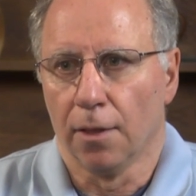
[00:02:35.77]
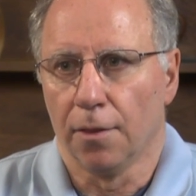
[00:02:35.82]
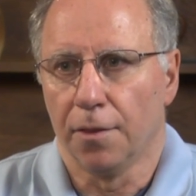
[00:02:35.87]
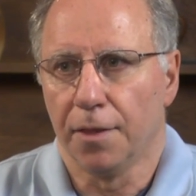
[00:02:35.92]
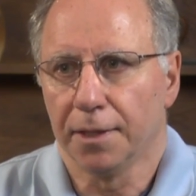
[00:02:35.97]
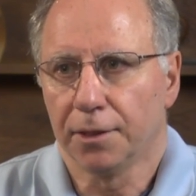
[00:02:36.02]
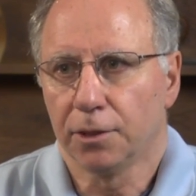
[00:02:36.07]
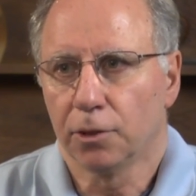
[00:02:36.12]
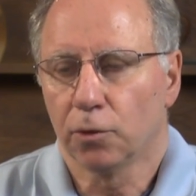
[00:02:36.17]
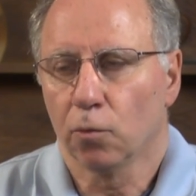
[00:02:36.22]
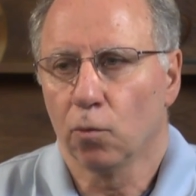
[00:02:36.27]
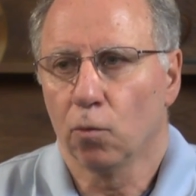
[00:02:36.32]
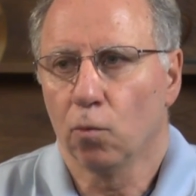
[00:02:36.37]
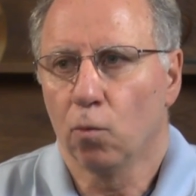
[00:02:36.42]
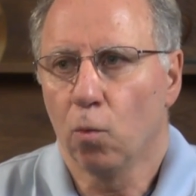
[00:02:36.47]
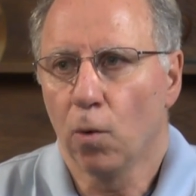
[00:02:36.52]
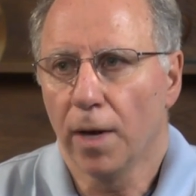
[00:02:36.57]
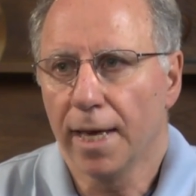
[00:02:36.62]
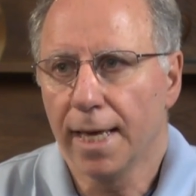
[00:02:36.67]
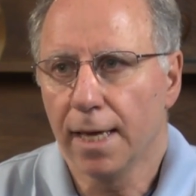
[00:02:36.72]
this
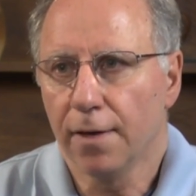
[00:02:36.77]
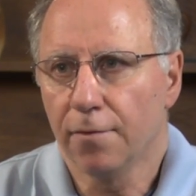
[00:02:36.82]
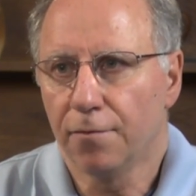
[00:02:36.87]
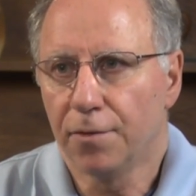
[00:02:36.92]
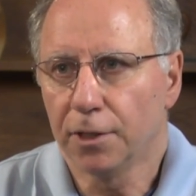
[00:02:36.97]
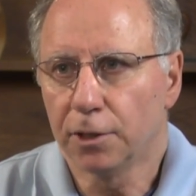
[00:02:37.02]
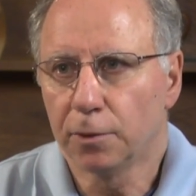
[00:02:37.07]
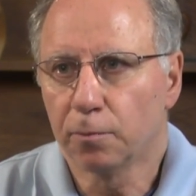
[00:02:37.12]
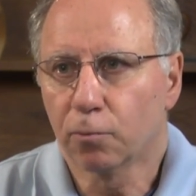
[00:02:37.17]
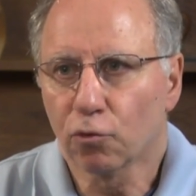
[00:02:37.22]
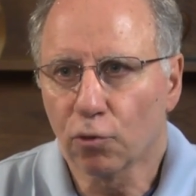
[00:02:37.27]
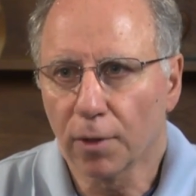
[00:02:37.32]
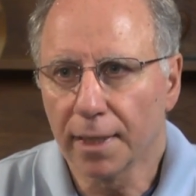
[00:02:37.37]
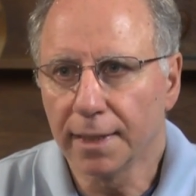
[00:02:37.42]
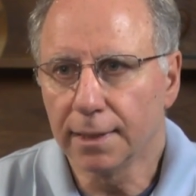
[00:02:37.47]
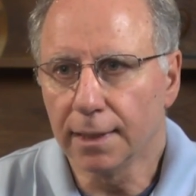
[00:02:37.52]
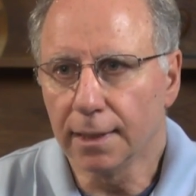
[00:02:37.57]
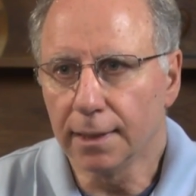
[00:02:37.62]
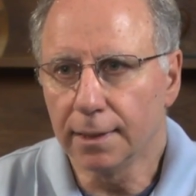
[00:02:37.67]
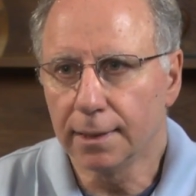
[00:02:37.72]
wave, this
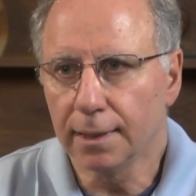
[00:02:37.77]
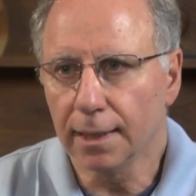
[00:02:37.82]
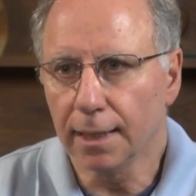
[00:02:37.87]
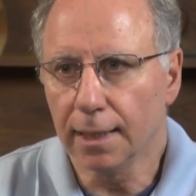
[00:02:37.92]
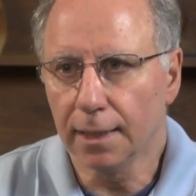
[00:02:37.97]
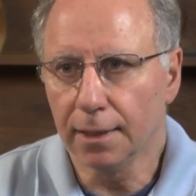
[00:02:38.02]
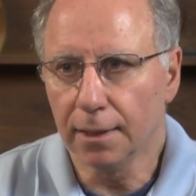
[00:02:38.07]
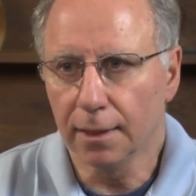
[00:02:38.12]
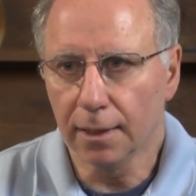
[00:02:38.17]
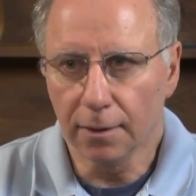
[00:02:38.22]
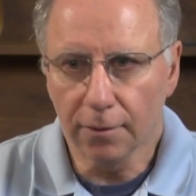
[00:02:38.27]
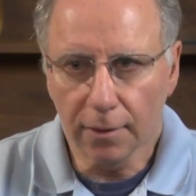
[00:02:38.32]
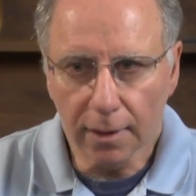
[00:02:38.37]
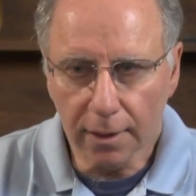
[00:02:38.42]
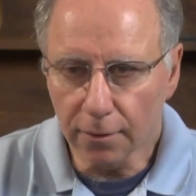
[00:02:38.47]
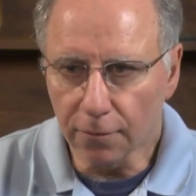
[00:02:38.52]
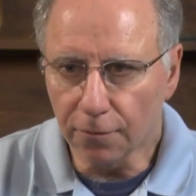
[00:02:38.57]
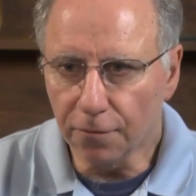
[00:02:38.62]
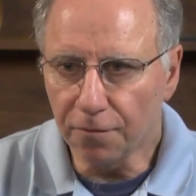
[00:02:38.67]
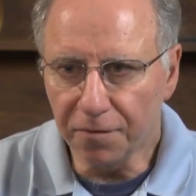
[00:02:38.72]
presence in
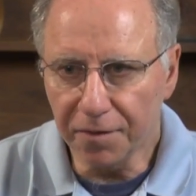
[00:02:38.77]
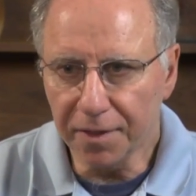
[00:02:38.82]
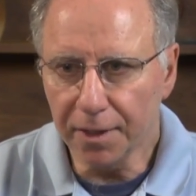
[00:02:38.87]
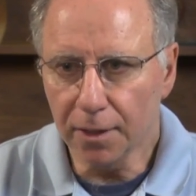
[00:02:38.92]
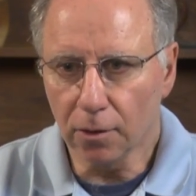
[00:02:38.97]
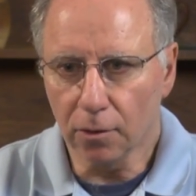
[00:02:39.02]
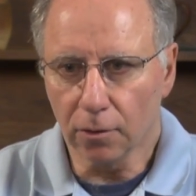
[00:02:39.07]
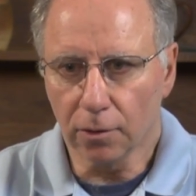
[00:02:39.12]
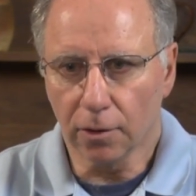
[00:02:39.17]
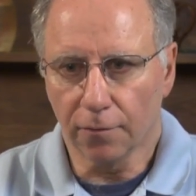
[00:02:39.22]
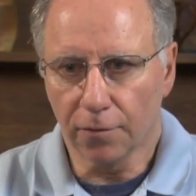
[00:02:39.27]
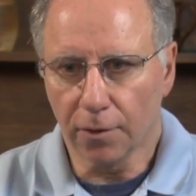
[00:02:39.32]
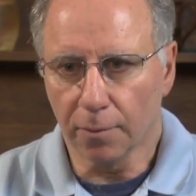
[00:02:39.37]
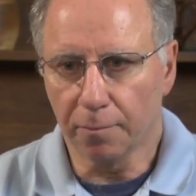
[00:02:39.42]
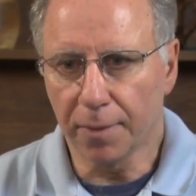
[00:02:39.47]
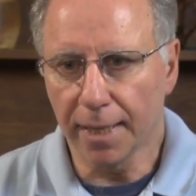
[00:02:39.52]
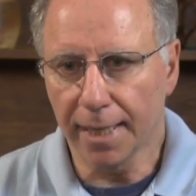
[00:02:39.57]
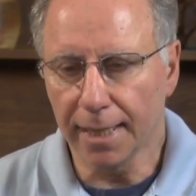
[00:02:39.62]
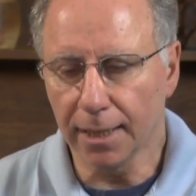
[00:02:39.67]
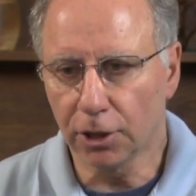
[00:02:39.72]
the field of the
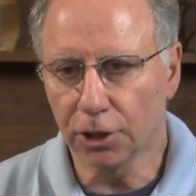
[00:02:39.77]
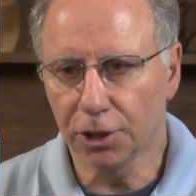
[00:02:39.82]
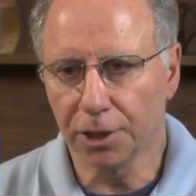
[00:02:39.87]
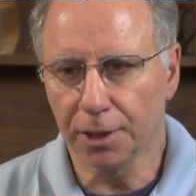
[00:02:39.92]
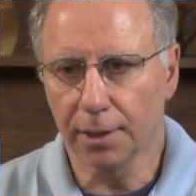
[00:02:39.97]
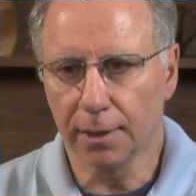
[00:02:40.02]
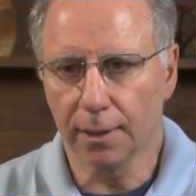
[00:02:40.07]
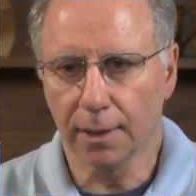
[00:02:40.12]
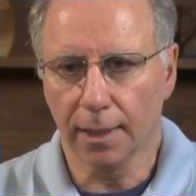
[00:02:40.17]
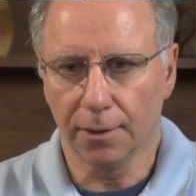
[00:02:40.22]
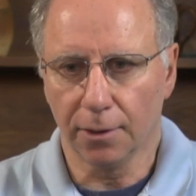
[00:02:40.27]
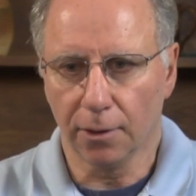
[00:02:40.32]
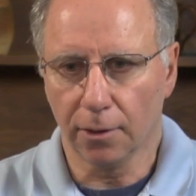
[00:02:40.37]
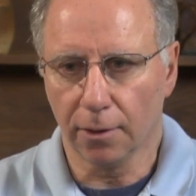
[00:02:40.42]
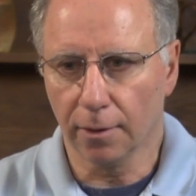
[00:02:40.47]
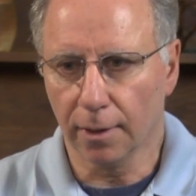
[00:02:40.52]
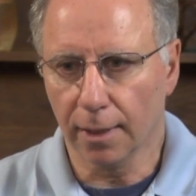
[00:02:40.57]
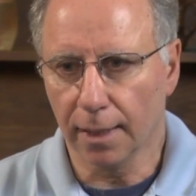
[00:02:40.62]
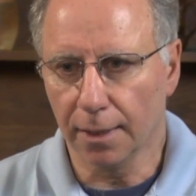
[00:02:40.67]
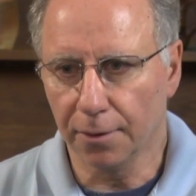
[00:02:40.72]
patient and
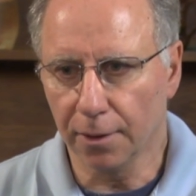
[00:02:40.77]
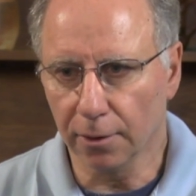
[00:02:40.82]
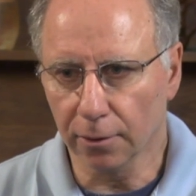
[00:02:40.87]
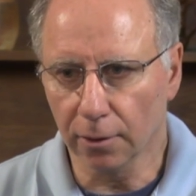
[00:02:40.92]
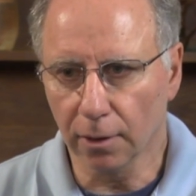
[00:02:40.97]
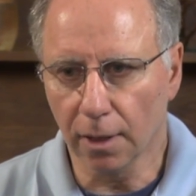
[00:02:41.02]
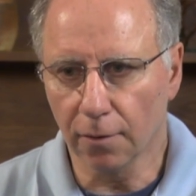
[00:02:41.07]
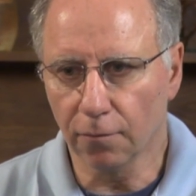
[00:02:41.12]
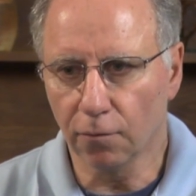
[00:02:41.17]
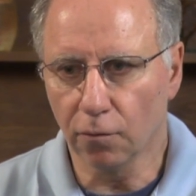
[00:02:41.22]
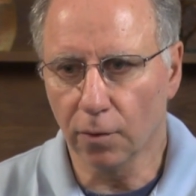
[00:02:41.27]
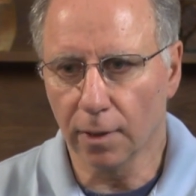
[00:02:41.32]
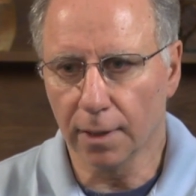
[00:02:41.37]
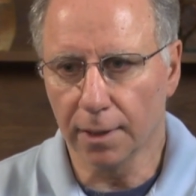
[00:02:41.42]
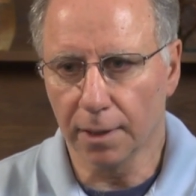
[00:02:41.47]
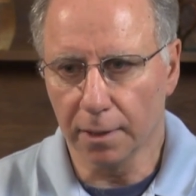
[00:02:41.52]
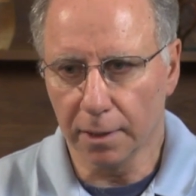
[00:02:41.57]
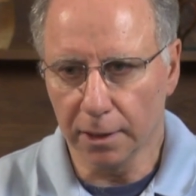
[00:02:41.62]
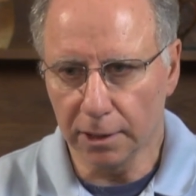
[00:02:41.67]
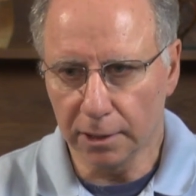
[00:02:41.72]
their loved
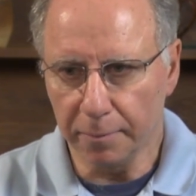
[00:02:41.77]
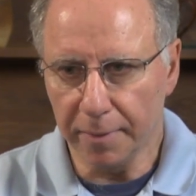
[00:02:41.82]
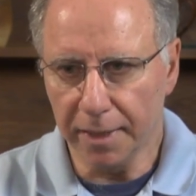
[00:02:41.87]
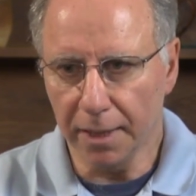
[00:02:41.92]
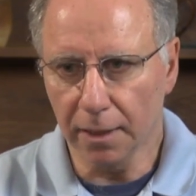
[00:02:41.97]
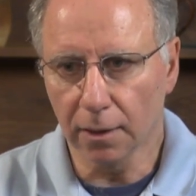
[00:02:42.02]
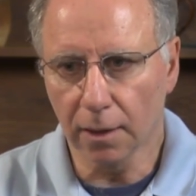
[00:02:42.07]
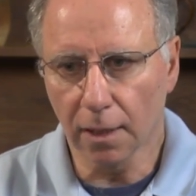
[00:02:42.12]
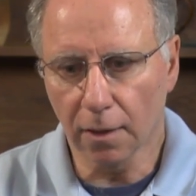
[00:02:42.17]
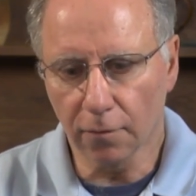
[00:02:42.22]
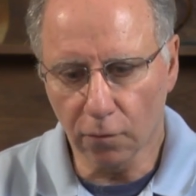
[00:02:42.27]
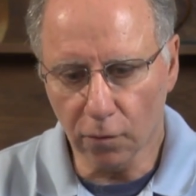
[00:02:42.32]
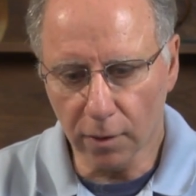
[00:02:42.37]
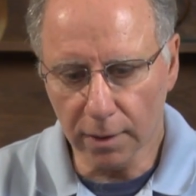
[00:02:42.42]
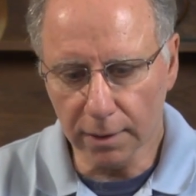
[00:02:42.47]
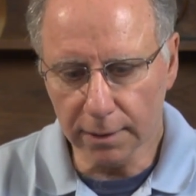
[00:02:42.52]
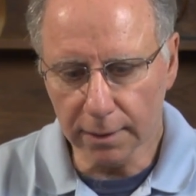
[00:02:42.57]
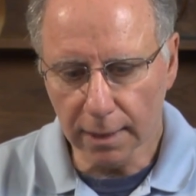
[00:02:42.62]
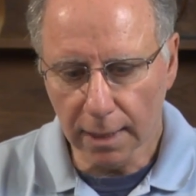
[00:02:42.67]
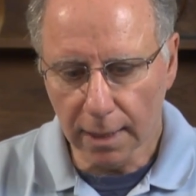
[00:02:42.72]
one and his immediate loved
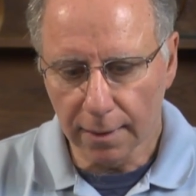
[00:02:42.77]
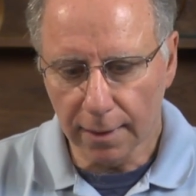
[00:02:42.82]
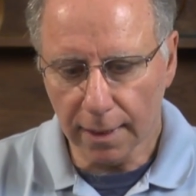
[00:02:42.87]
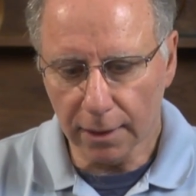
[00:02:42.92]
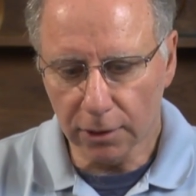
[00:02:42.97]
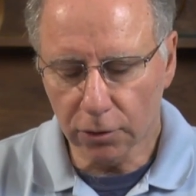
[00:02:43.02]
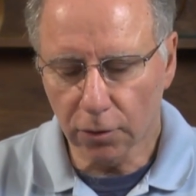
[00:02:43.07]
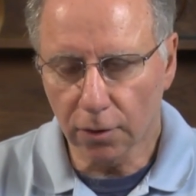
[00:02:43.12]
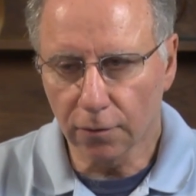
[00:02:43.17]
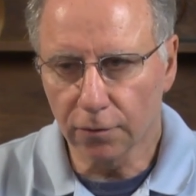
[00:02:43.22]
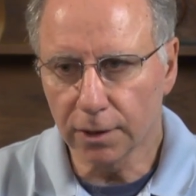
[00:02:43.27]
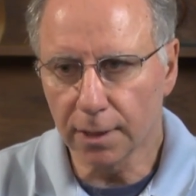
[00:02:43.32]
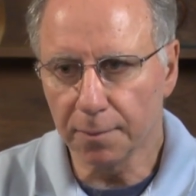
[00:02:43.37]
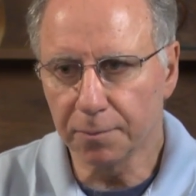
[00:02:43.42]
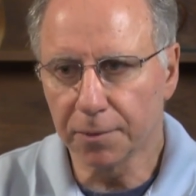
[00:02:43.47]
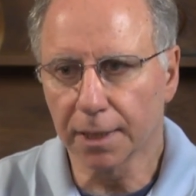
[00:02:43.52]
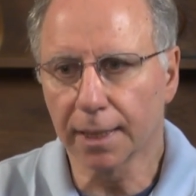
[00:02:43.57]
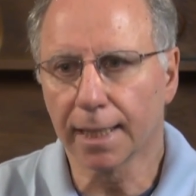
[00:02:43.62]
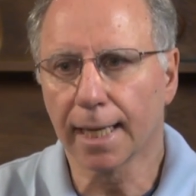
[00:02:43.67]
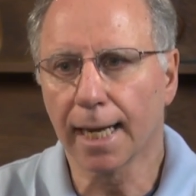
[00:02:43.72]
ones that sort of
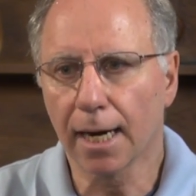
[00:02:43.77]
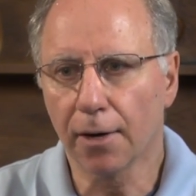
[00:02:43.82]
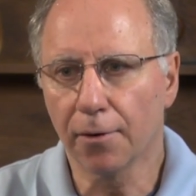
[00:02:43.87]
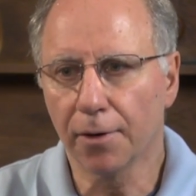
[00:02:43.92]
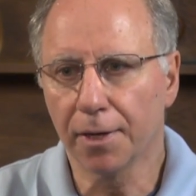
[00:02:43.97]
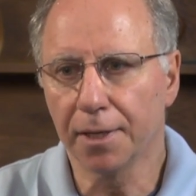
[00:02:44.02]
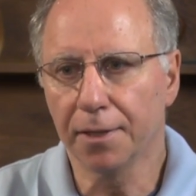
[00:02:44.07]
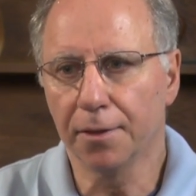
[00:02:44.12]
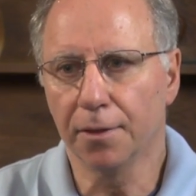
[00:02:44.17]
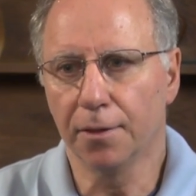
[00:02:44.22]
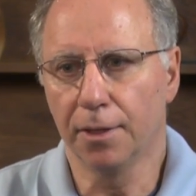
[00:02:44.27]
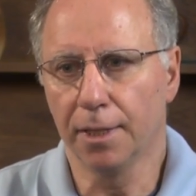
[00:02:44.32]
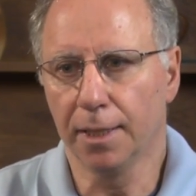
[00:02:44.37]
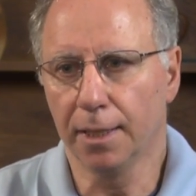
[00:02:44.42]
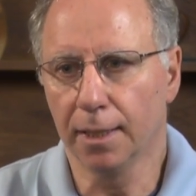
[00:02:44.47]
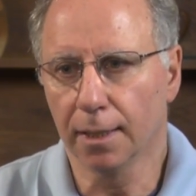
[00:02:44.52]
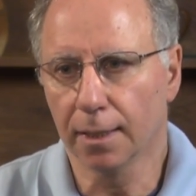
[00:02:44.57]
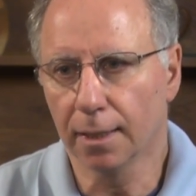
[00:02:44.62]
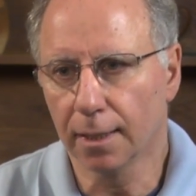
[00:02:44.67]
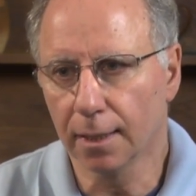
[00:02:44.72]
seemed to carry
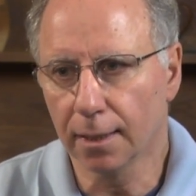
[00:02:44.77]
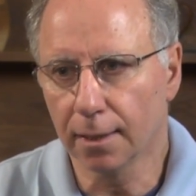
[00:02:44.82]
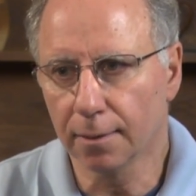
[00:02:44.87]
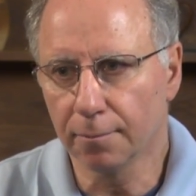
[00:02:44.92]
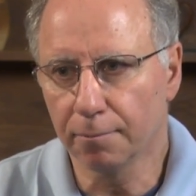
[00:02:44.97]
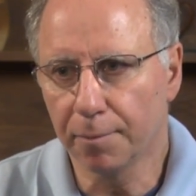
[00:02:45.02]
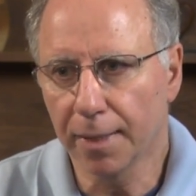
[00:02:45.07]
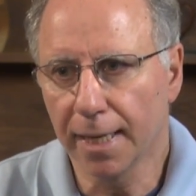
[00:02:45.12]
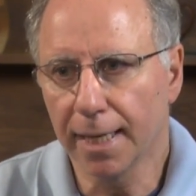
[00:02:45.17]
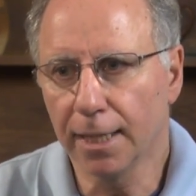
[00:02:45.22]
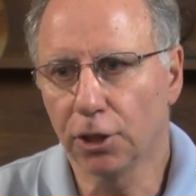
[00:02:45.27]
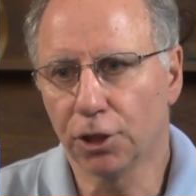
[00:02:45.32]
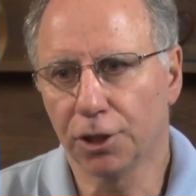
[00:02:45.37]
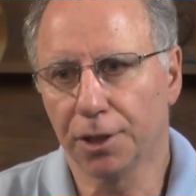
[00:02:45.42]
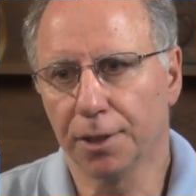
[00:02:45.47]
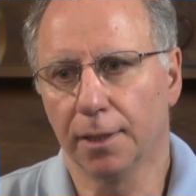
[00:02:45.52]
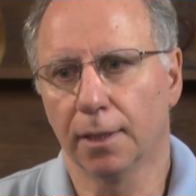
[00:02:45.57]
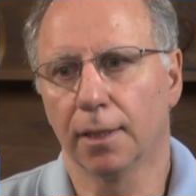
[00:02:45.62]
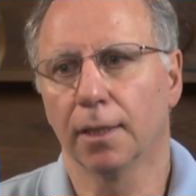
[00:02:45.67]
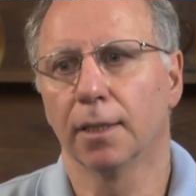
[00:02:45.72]
the
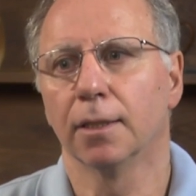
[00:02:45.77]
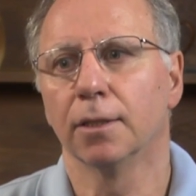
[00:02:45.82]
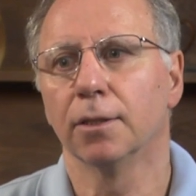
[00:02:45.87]
patient